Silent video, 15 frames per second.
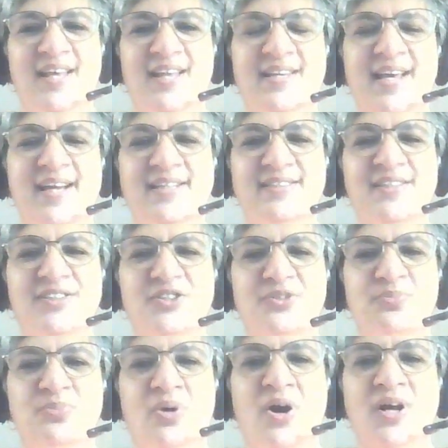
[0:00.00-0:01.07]
Let the
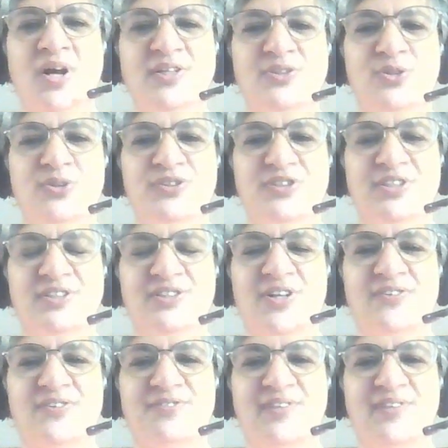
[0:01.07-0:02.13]
small doses
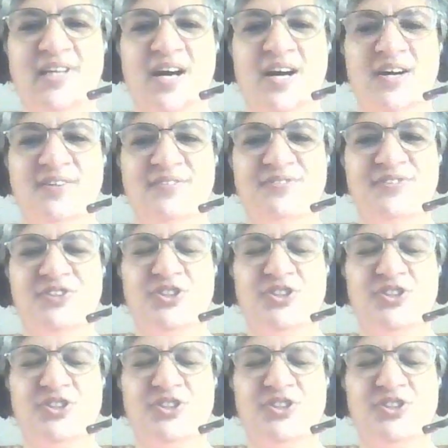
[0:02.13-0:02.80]
of love,